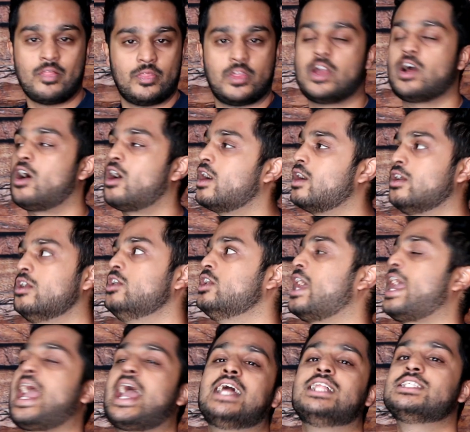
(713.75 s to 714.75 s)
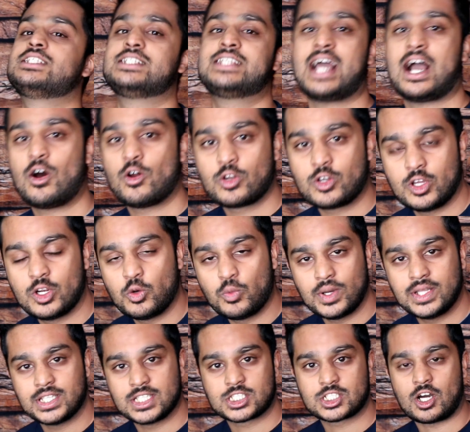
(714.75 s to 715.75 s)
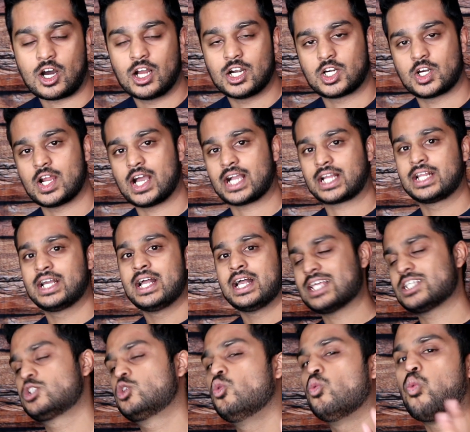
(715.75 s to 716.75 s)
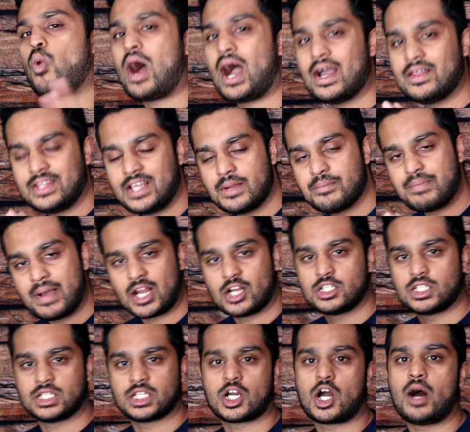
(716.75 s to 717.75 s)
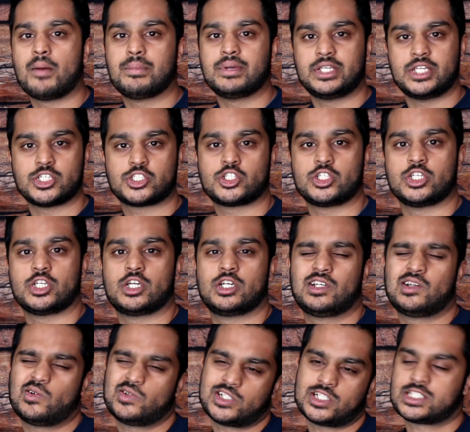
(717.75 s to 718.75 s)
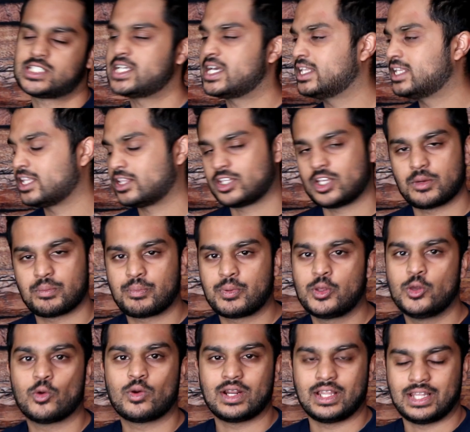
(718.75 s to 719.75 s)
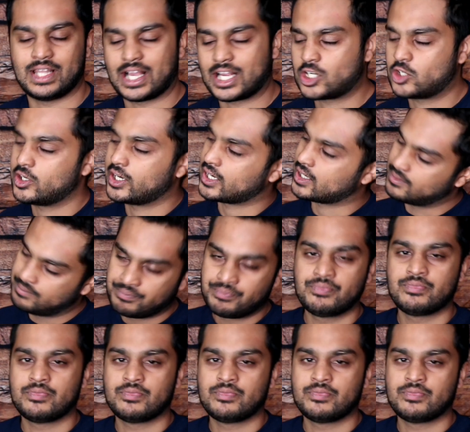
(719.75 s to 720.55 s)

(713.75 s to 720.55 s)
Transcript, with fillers: they are hands down going to win this contract as to why they are better than the competition here. Don't just say that they're pure electric.